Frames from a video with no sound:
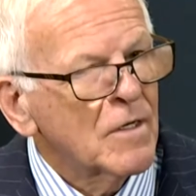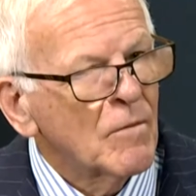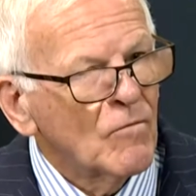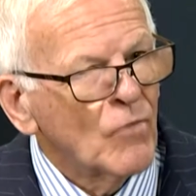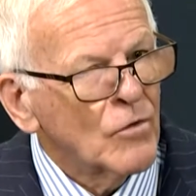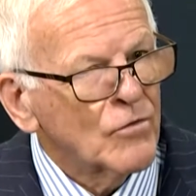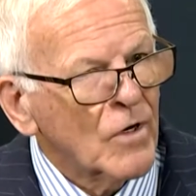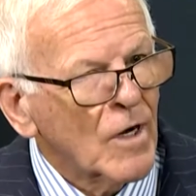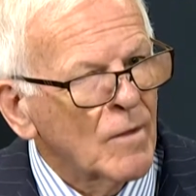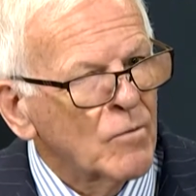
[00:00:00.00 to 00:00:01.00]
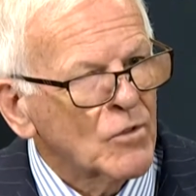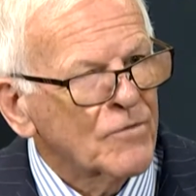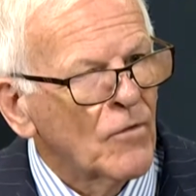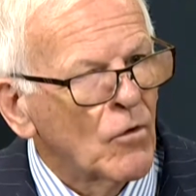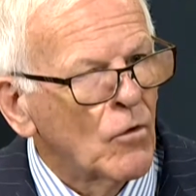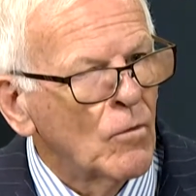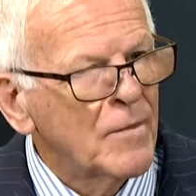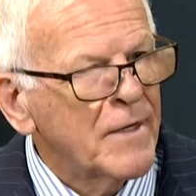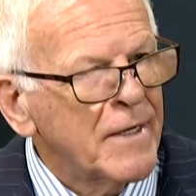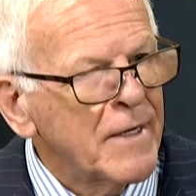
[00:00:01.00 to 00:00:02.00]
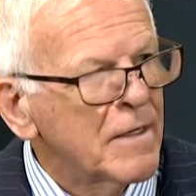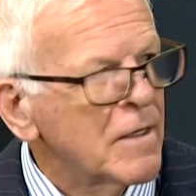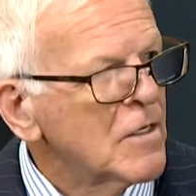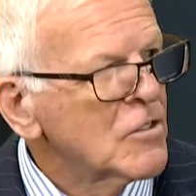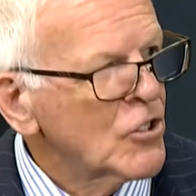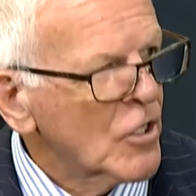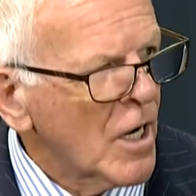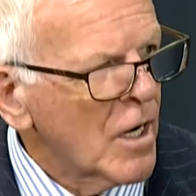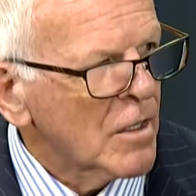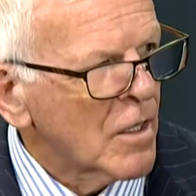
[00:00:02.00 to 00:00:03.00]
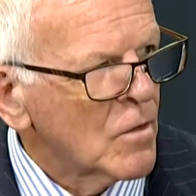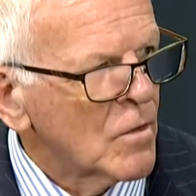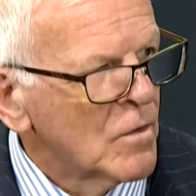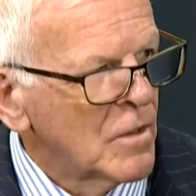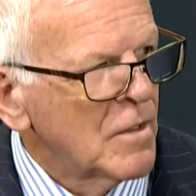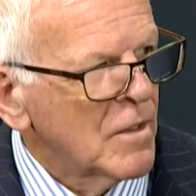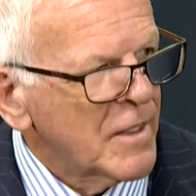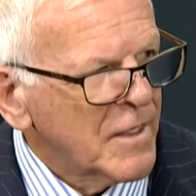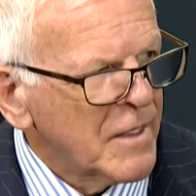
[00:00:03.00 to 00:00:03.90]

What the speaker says: Rotary Club was formed in Chicago in